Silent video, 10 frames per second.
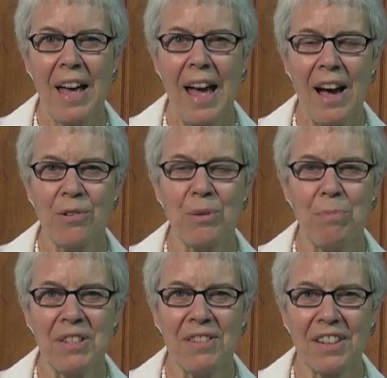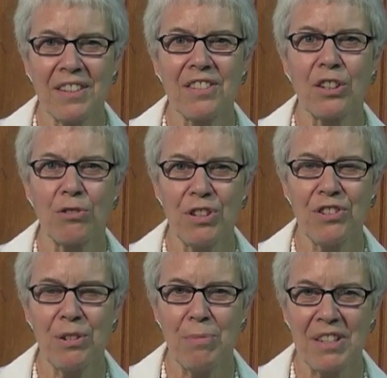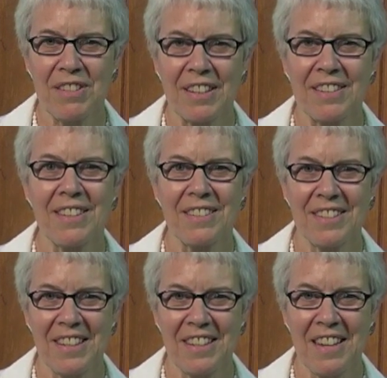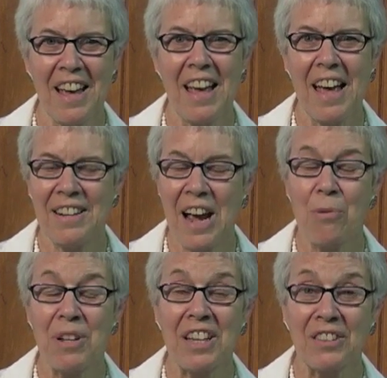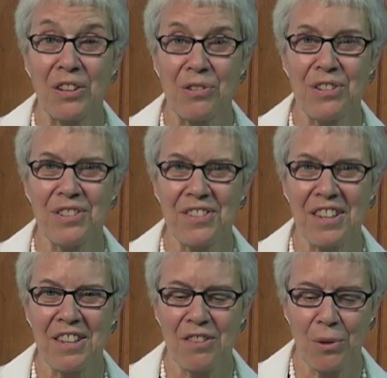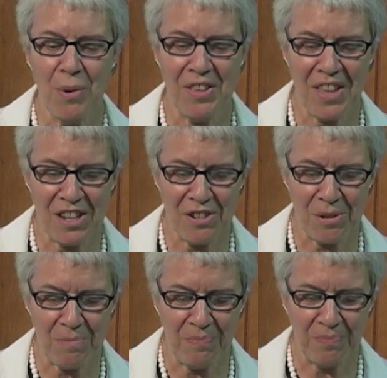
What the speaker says: how the mystics, the Christian mystics, see, and how we can learn to see the way they do.